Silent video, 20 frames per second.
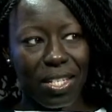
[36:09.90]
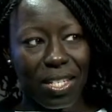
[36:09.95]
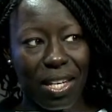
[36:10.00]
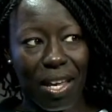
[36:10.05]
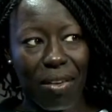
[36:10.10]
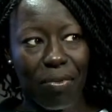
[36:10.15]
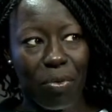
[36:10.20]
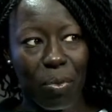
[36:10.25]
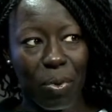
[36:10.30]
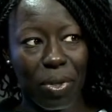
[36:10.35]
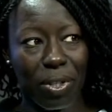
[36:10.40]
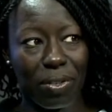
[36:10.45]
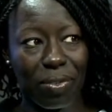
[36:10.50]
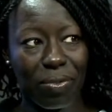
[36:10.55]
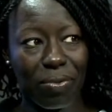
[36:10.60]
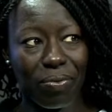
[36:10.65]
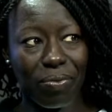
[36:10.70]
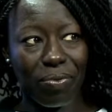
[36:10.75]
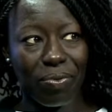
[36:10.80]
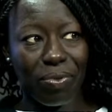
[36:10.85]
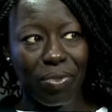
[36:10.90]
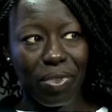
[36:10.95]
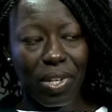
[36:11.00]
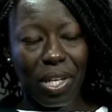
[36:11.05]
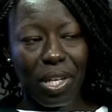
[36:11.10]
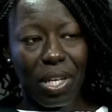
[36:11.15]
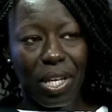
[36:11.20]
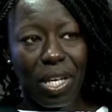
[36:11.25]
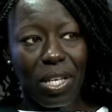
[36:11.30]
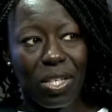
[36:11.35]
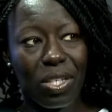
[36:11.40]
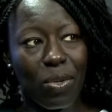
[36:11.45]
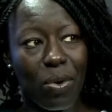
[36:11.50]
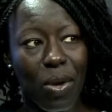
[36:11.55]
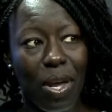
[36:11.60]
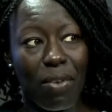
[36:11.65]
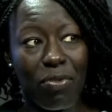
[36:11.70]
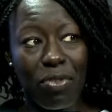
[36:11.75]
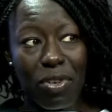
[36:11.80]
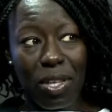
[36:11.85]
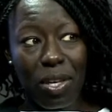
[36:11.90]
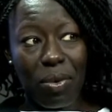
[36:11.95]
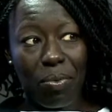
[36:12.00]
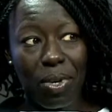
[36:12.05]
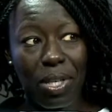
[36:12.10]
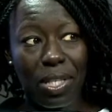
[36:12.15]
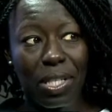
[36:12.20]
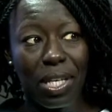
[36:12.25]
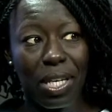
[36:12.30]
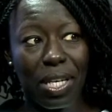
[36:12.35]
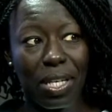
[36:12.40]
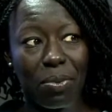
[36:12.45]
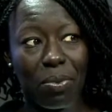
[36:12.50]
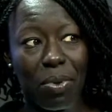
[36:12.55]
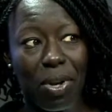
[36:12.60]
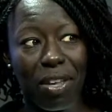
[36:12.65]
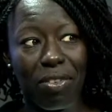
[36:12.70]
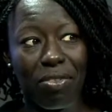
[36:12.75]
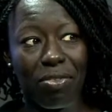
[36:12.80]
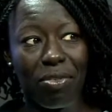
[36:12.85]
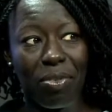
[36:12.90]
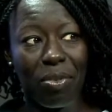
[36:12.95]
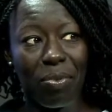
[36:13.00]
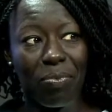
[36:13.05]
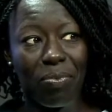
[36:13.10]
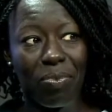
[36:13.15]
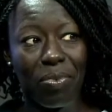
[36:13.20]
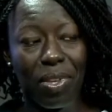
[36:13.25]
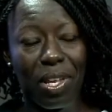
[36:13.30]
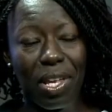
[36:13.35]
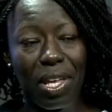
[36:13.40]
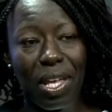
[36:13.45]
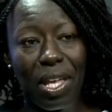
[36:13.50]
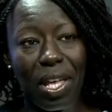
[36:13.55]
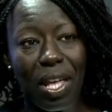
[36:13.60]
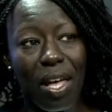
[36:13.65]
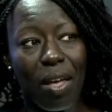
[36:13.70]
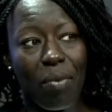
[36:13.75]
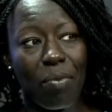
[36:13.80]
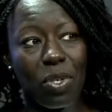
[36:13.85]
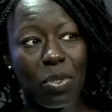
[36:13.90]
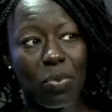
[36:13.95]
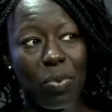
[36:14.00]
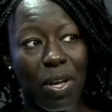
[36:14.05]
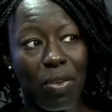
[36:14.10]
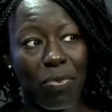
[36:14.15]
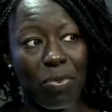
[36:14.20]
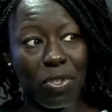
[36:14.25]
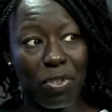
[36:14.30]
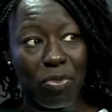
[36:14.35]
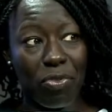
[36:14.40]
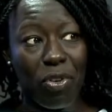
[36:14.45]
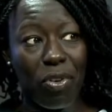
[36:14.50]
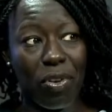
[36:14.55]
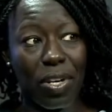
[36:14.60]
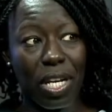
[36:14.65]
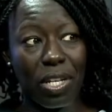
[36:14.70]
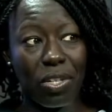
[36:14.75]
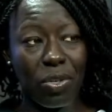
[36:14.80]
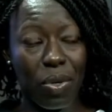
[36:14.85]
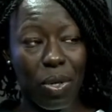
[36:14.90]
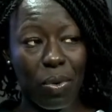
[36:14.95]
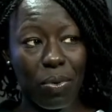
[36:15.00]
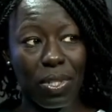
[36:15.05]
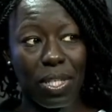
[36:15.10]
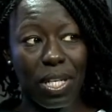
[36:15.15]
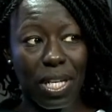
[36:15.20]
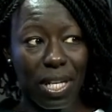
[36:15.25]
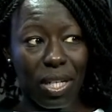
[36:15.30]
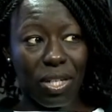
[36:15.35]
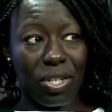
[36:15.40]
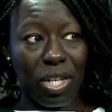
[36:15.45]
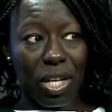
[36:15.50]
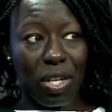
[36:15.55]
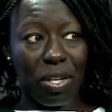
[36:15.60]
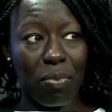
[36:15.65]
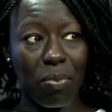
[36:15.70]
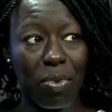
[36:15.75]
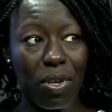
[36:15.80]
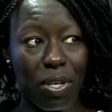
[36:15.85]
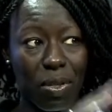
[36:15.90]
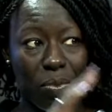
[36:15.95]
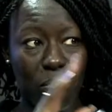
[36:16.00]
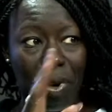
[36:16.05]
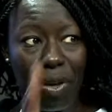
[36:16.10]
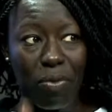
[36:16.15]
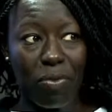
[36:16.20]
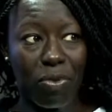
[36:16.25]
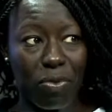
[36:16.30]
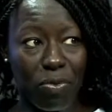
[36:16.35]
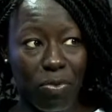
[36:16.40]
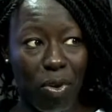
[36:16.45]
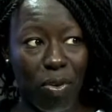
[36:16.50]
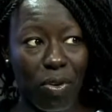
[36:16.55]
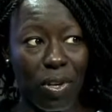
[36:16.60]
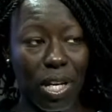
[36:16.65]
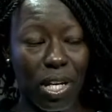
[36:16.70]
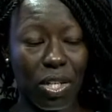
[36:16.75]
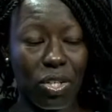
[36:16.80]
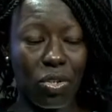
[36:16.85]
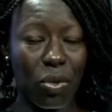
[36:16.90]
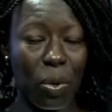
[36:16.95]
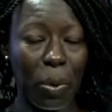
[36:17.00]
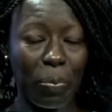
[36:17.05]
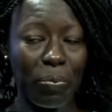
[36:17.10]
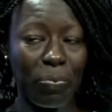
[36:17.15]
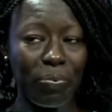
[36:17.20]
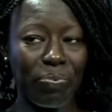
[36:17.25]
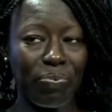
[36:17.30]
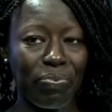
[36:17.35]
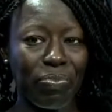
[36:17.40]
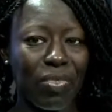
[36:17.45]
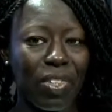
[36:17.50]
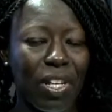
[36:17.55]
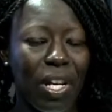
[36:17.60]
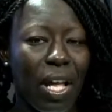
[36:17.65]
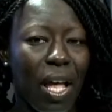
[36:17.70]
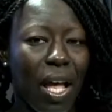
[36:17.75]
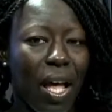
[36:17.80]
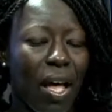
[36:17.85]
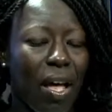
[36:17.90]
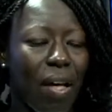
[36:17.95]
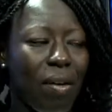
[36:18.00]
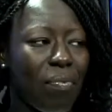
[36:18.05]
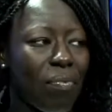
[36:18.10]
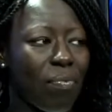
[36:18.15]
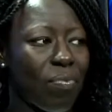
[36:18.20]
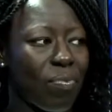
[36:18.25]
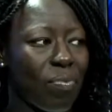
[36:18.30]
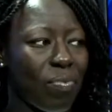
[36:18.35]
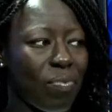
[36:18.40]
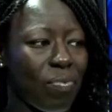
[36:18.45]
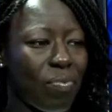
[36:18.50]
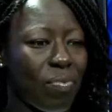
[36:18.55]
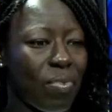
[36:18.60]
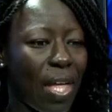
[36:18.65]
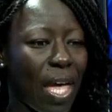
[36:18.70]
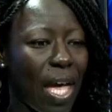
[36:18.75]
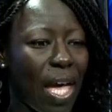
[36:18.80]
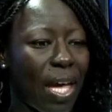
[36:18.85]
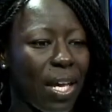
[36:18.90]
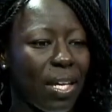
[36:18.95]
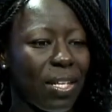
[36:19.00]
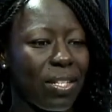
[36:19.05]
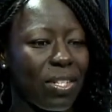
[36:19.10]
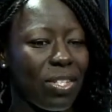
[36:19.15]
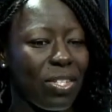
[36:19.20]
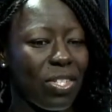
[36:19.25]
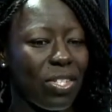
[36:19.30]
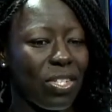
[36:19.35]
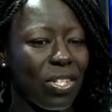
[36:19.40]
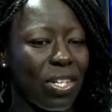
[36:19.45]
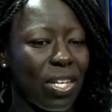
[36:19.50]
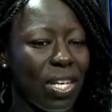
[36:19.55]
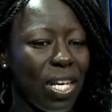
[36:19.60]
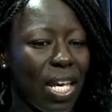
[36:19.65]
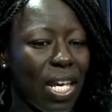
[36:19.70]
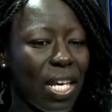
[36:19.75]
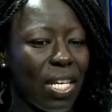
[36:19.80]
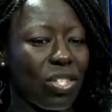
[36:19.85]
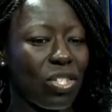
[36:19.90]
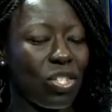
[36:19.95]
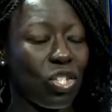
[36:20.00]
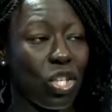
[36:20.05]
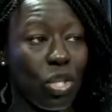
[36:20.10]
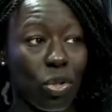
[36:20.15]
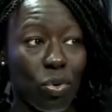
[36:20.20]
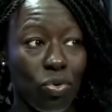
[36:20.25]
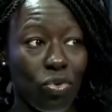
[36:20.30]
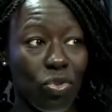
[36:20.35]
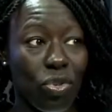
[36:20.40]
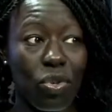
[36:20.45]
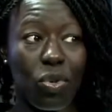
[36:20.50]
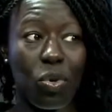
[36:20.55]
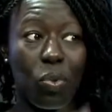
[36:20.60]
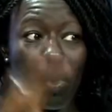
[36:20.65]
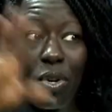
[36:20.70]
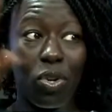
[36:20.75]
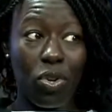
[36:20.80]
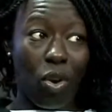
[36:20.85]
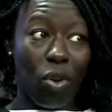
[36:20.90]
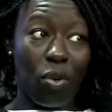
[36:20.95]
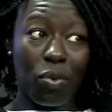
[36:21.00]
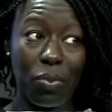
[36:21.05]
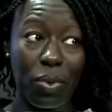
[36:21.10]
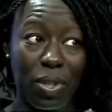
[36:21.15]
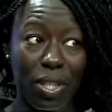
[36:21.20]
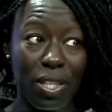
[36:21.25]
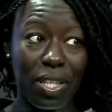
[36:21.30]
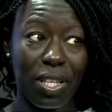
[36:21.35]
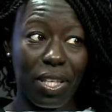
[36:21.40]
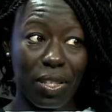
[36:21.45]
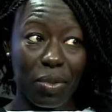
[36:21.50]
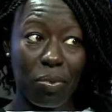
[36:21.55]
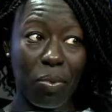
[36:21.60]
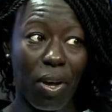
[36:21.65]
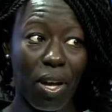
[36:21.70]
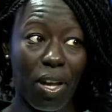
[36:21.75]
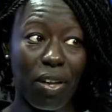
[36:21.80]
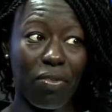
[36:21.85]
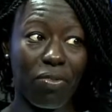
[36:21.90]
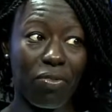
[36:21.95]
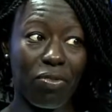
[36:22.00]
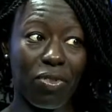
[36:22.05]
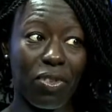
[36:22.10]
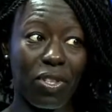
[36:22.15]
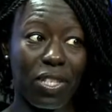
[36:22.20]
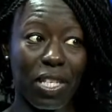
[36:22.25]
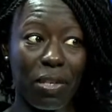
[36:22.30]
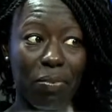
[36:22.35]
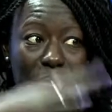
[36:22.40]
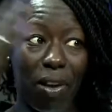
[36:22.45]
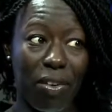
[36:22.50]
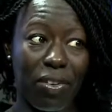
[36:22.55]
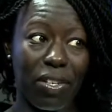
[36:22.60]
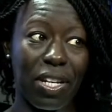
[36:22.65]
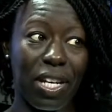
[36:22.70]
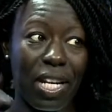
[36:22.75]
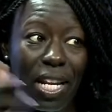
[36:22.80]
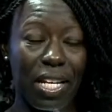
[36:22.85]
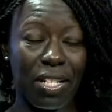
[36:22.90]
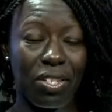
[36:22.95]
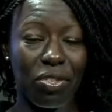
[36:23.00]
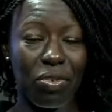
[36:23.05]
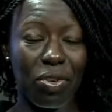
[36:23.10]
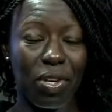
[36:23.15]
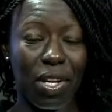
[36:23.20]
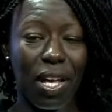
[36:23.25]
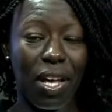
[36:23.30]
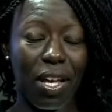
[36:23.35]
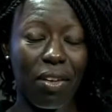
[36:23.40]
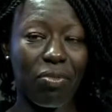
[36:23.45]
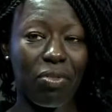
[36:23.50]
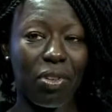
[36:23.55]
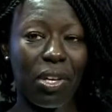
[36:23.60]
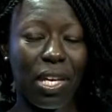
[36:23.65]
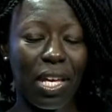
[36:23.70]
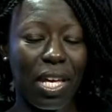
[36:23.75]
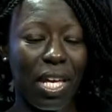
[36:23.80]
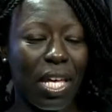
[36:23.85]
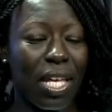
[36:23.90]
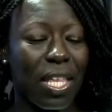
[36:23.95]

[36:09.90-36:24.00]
didn't have a will. So everything went to his wife. His wife was a foreign national. He was an English gentleman. His wife was foreign national. And his children, who were not with his wife, because he married her later in life,